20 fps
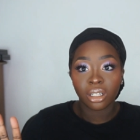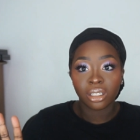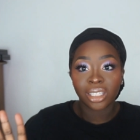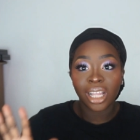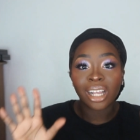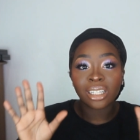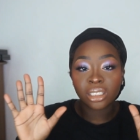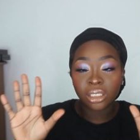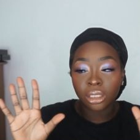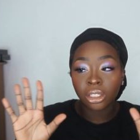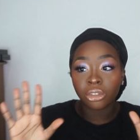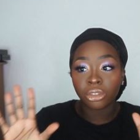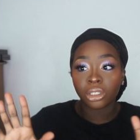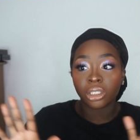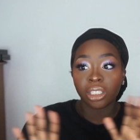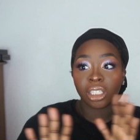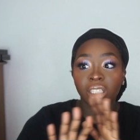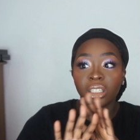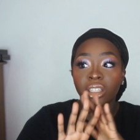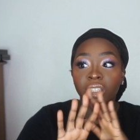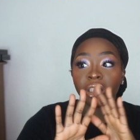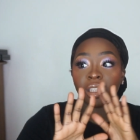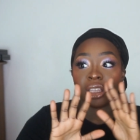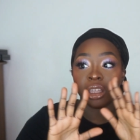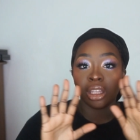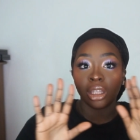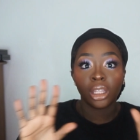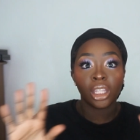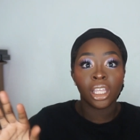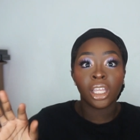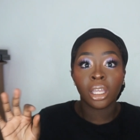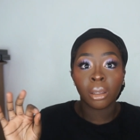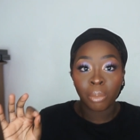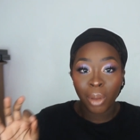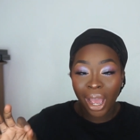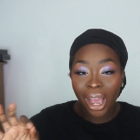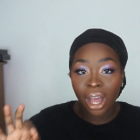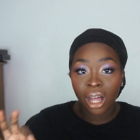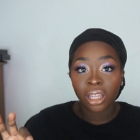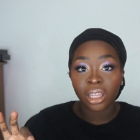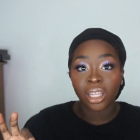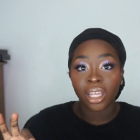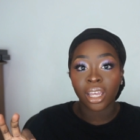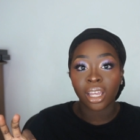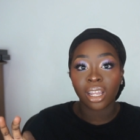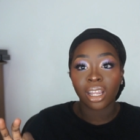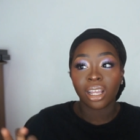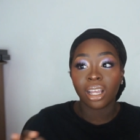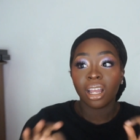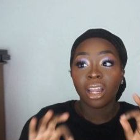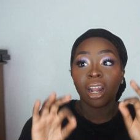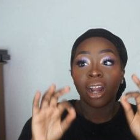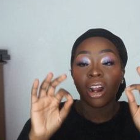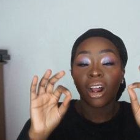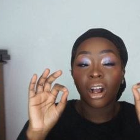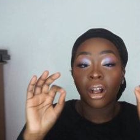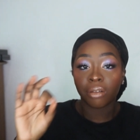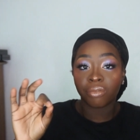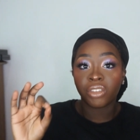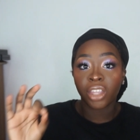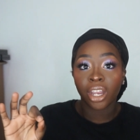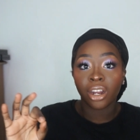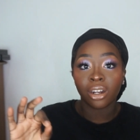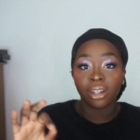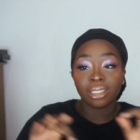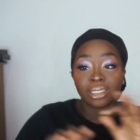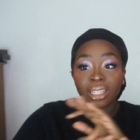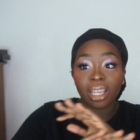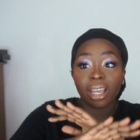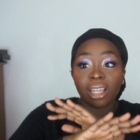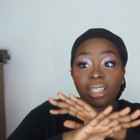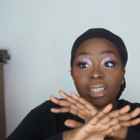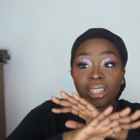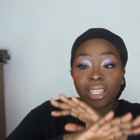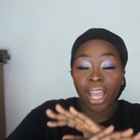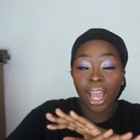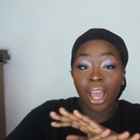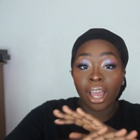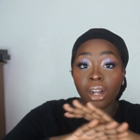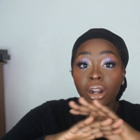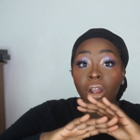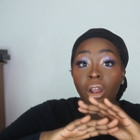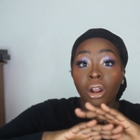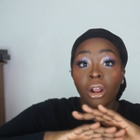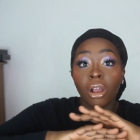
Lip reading: That's literally the palette of theirs that